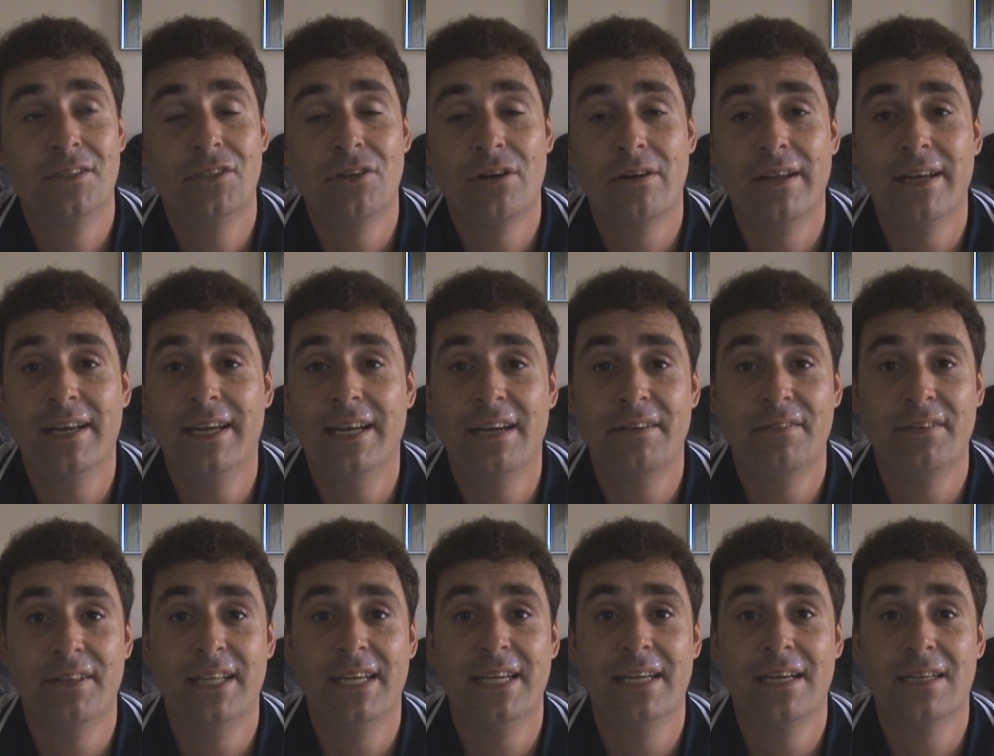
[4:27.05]
trying to get
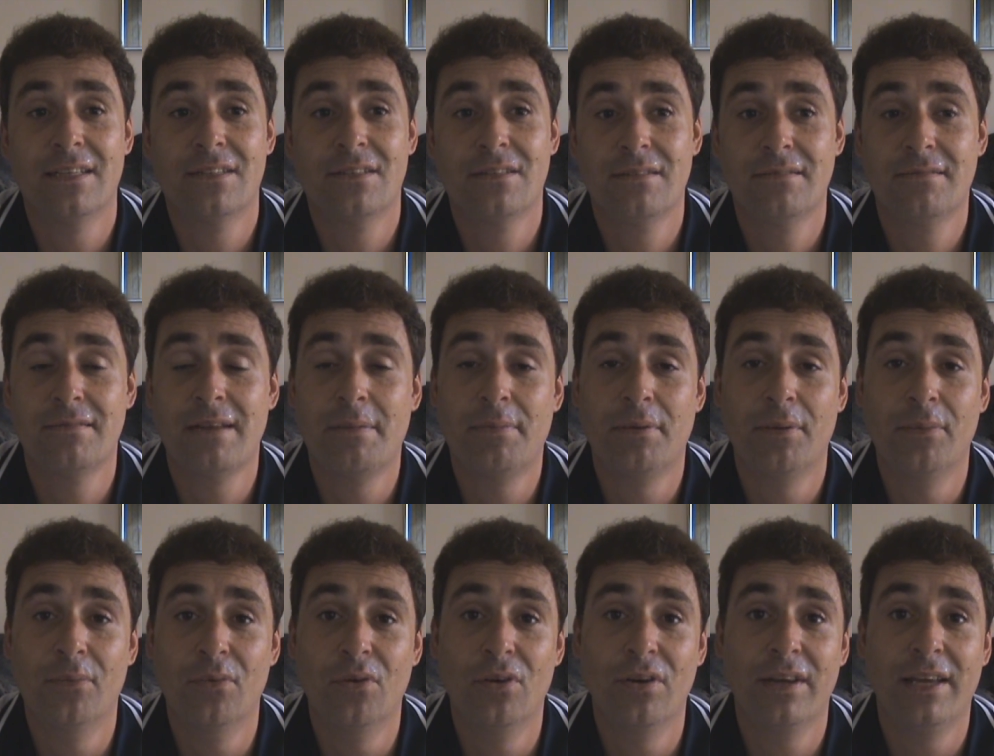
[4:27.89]
everything else up
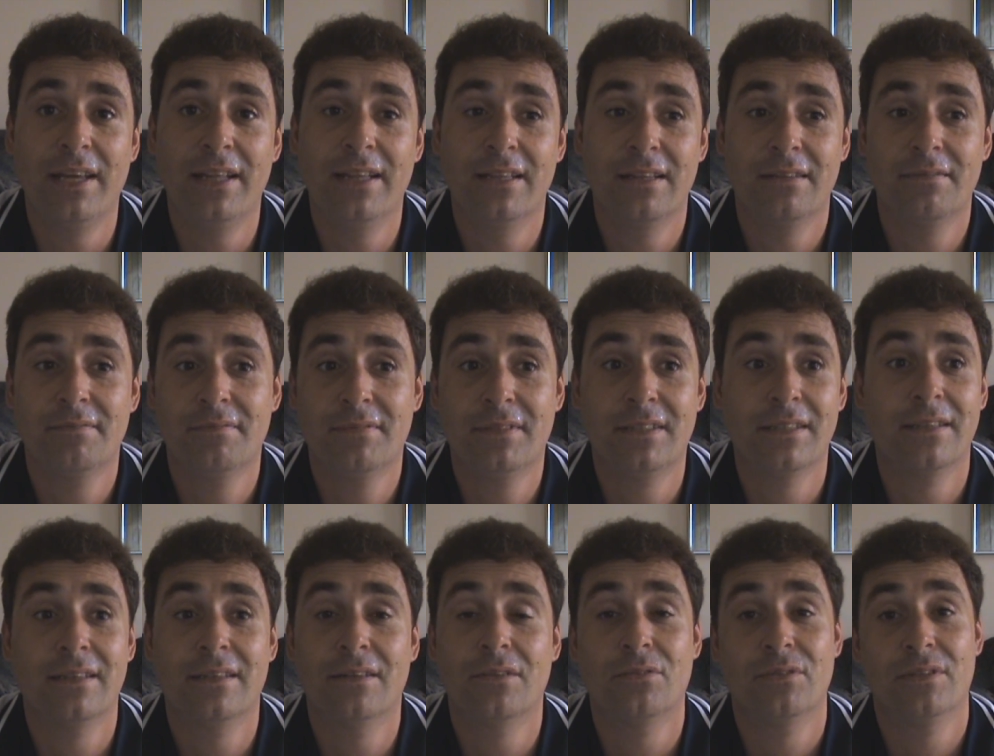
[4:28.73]
and working that
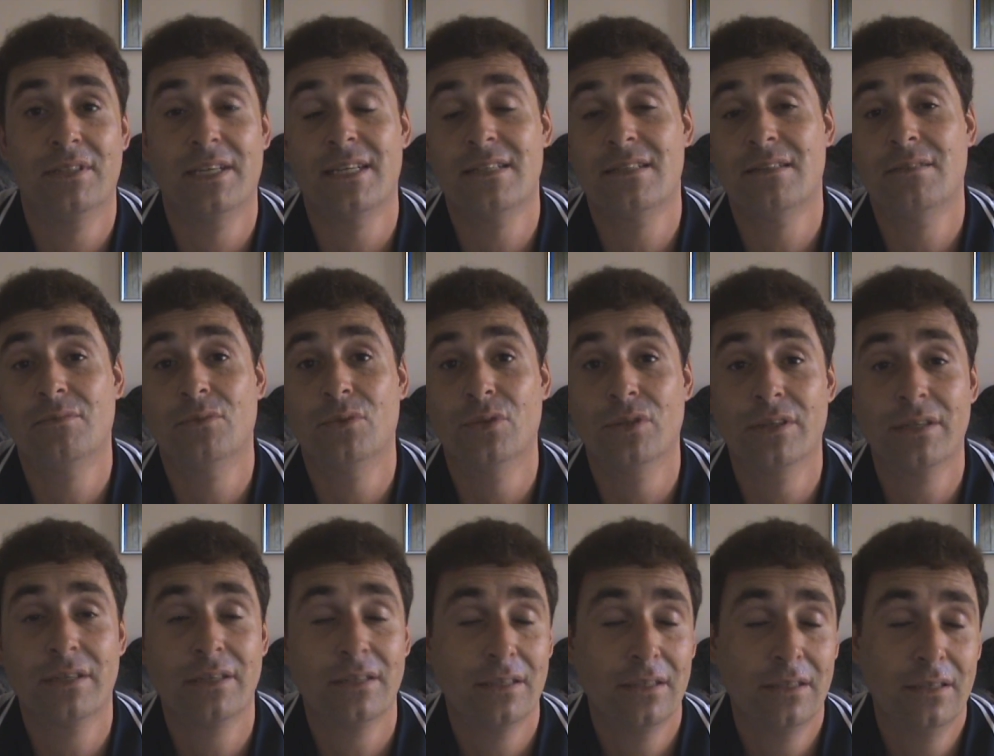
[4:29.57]
or doesn't
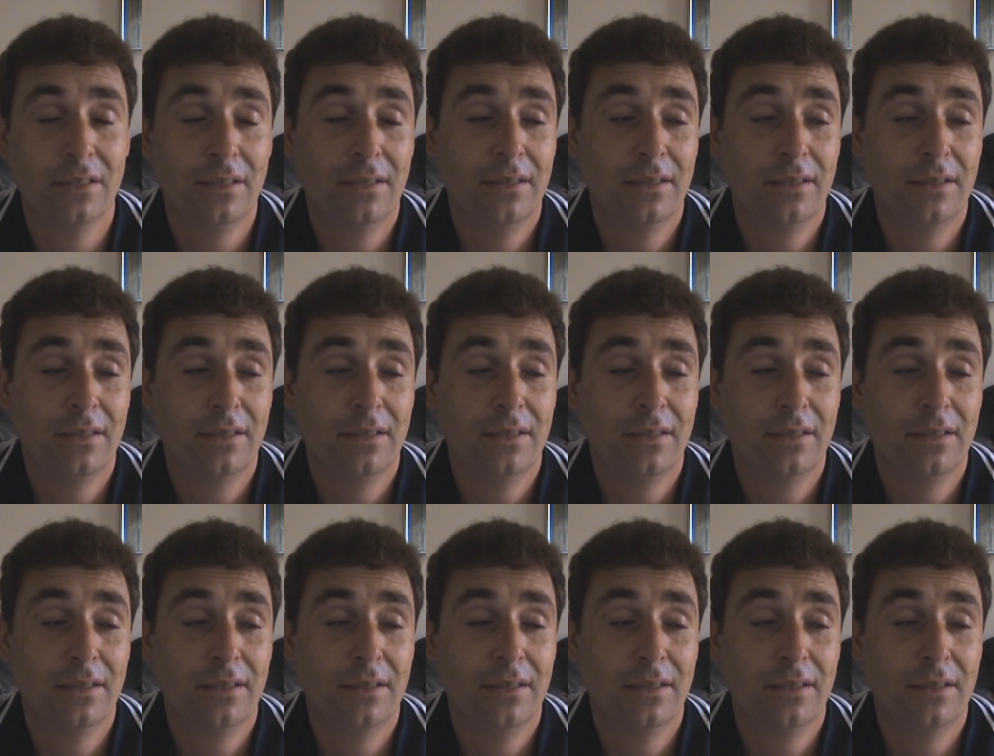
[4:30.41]
work,